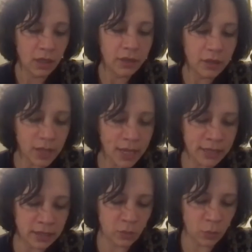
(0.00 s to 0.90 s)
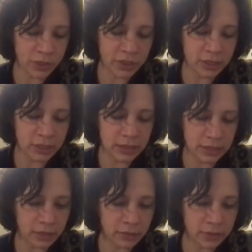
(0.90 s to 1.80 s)
The class watches
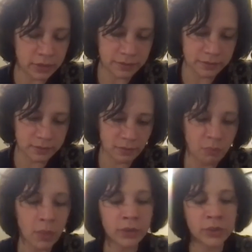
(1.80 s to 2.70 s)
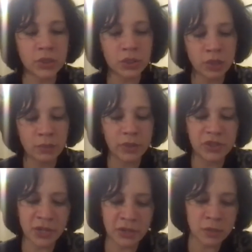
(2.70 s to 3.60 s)
doubt. Meryl Streep
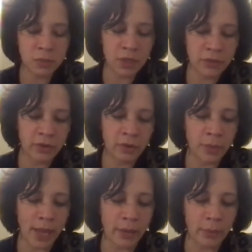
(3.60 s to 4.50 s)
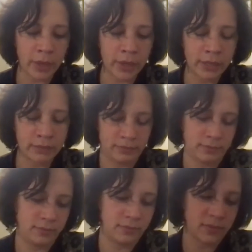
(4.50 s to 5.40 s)
shudders beneath her black bonnet.
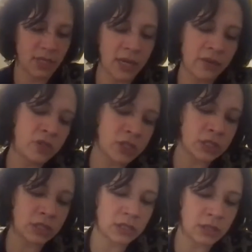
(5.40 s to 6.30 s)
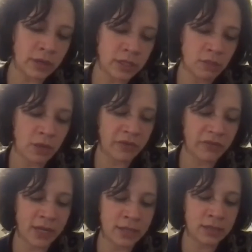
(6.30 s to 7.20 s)
I have just started to make
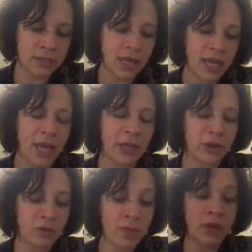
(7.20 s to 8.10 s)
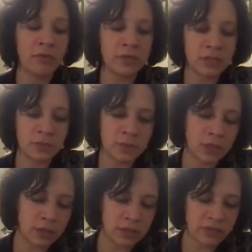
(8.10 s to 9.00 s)
friends, and her mannerisms in
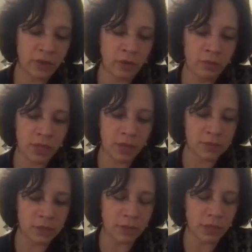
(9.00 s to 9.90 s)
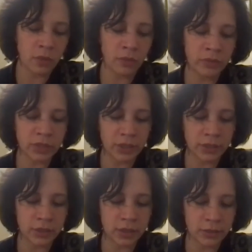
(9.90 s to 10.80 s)
this film become something we'll return
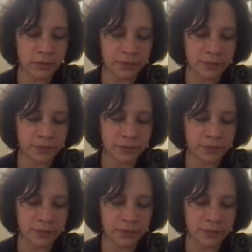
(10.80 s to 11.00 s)
to.